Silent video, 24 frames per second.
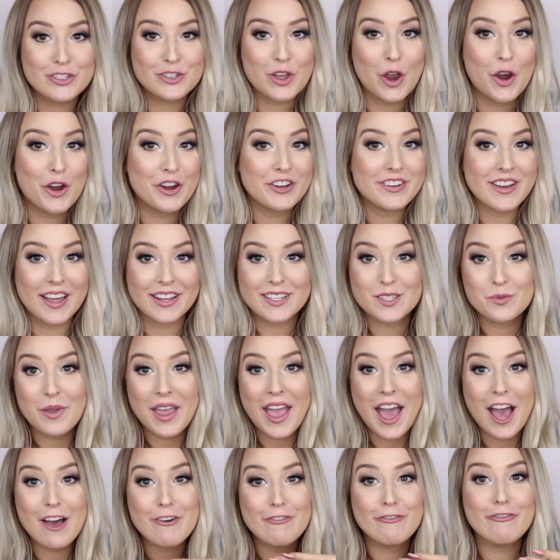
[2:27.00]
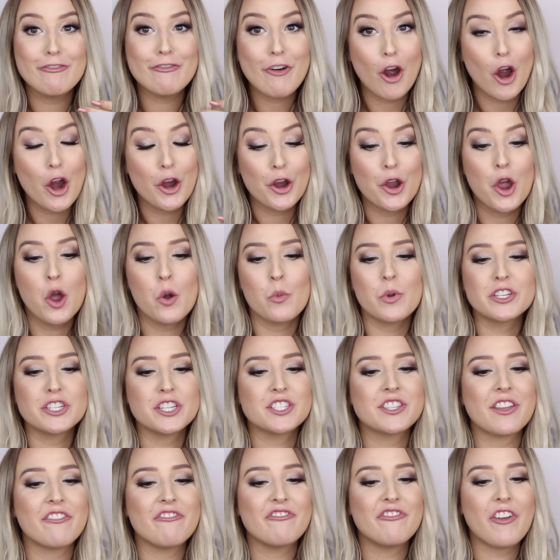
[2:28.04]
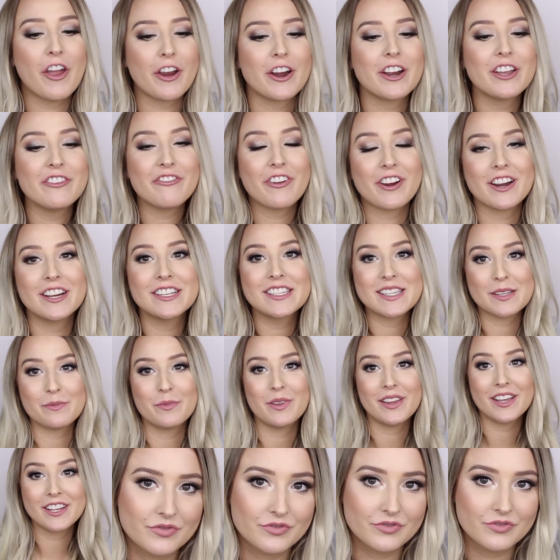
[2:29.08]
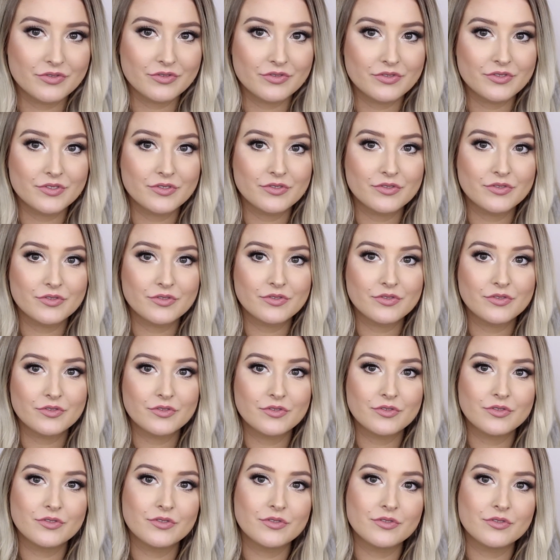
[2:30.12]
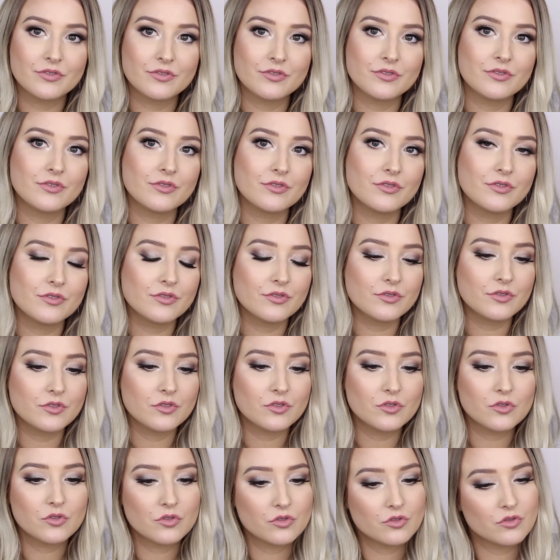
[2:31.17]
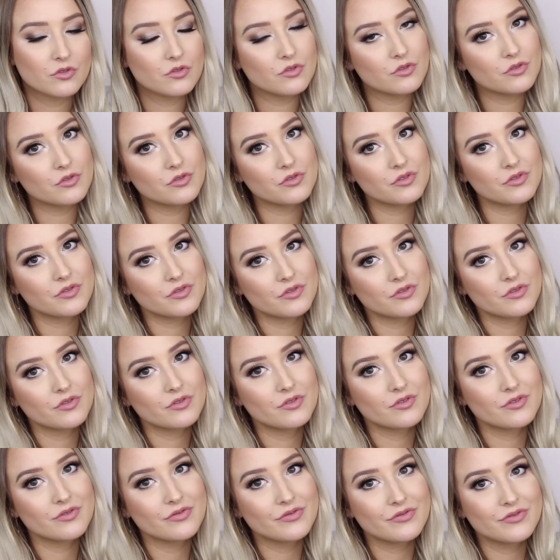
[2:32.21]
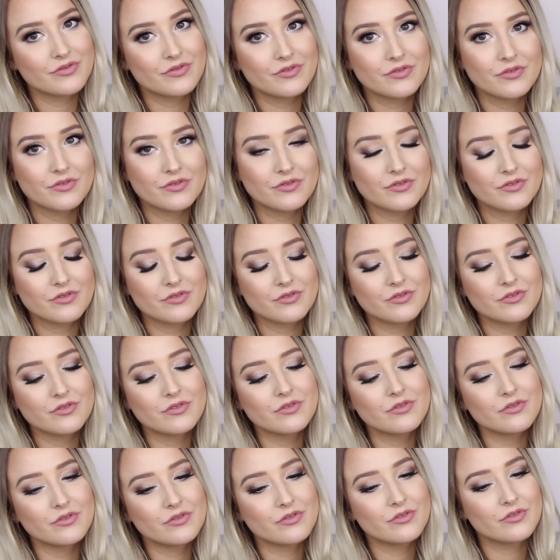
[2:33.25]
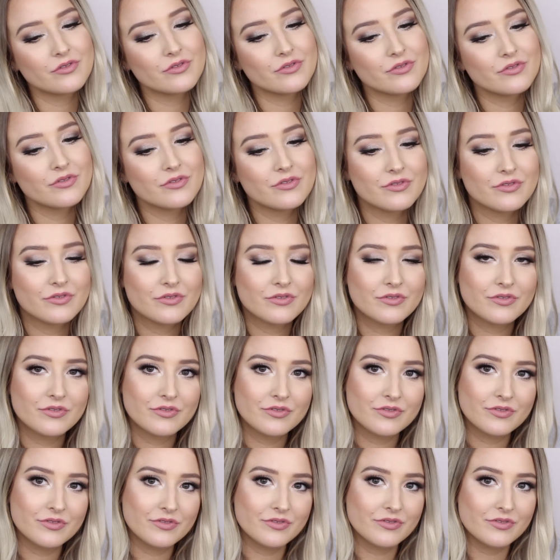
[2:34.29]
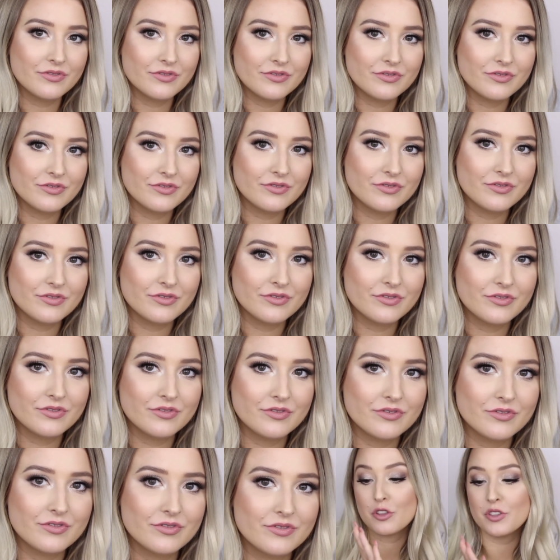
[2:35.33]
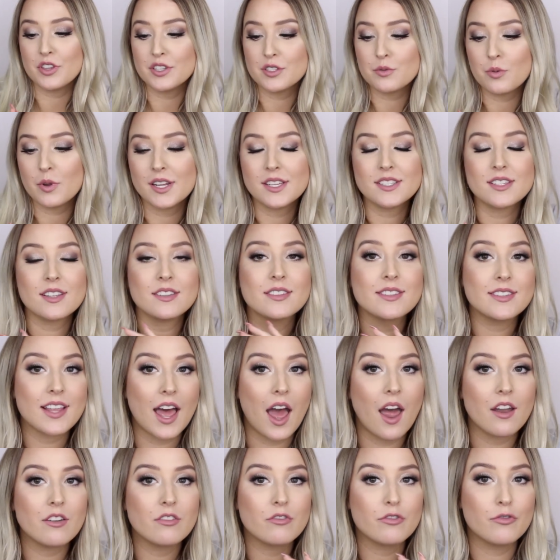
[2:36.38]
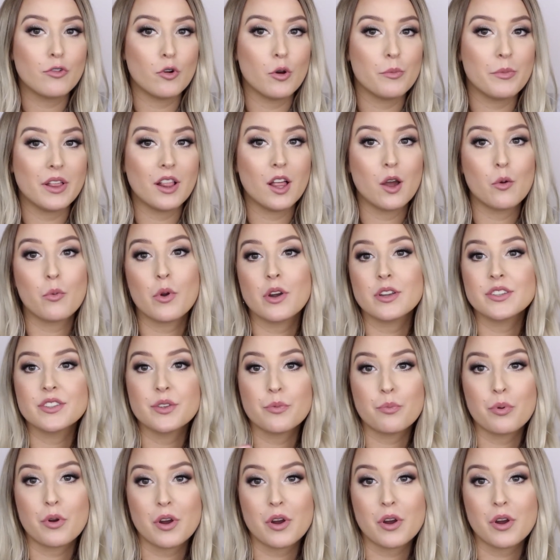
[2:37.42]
so next we have Faux, which is very, very similar to the shade that I just showed you, Modesty. And this is one of the ones that I was telling the girls that I really, really love. So this one is a satin formula, whereas the